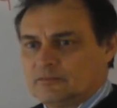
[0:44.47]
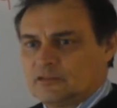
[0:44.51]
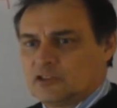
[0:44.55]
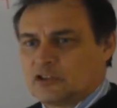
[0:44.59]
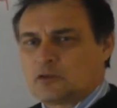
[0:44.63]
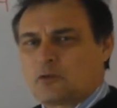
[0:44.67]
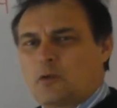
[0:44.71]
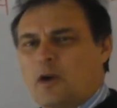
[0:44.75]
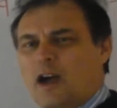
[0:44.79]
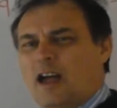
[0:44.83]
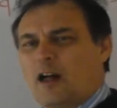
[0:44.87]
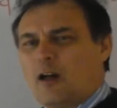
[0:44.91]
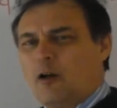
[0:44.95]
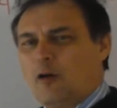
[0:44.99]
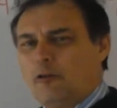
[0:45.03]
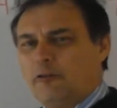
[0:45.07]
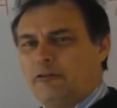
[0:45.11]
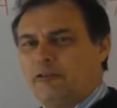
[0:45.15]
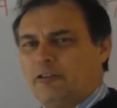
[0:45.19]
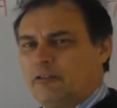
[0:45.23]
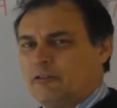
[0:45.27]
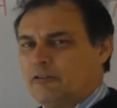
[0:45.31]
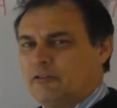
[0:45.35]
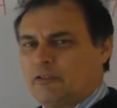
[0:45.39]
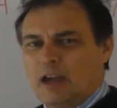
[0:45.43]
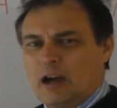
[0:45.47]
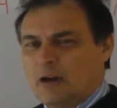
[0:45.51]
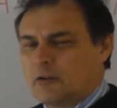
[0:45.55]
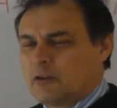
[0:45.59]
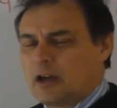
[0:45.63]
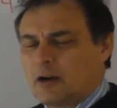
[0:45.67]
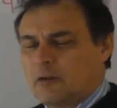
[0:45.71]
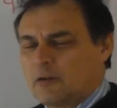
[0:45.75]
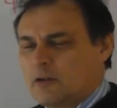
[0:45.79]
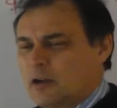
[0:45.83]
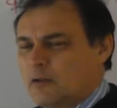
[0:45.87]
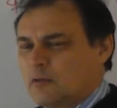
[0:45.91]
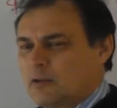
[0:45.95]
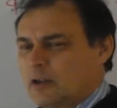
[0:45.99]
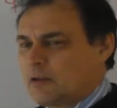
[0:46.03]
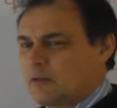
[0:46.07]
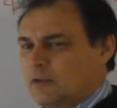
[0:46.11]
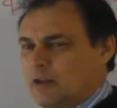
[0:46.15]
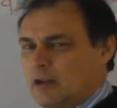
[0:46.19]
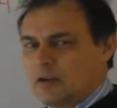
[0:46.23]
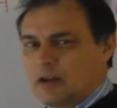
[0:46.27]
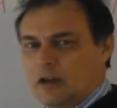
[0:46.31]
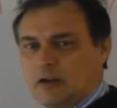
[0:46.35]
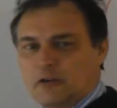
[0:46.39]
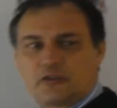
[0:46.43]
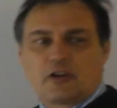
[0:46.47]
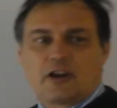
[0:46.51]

12? No.